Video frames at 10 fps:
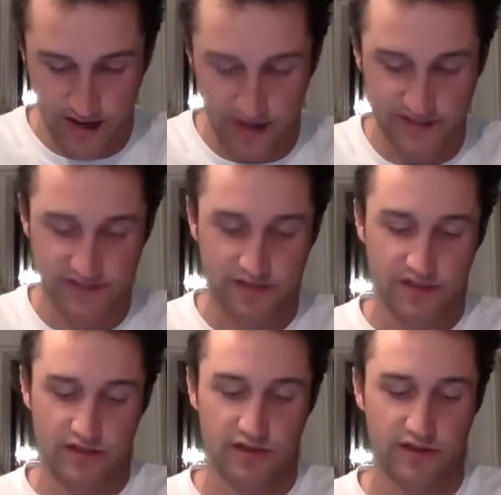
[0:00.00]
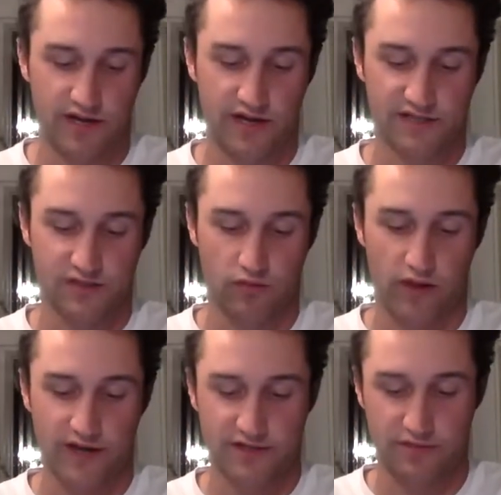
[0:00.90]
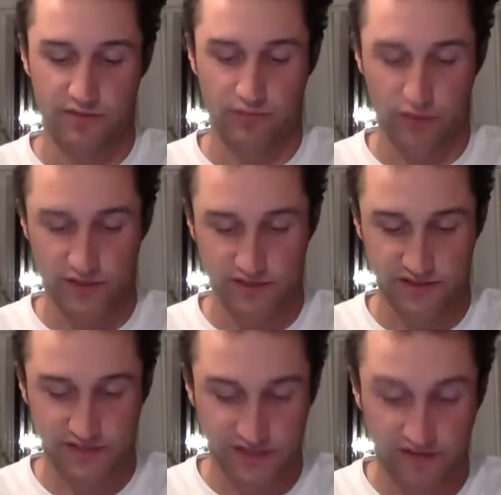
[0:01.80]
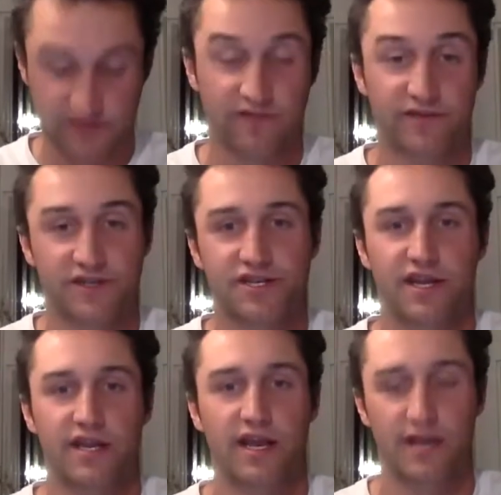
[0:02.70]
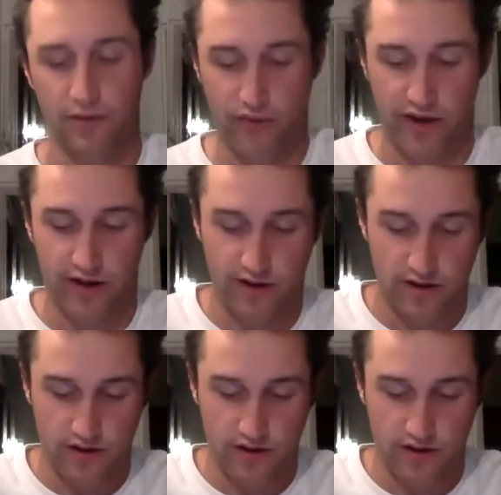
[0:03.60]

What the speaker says: It is the right to be personally self-sufficient and independent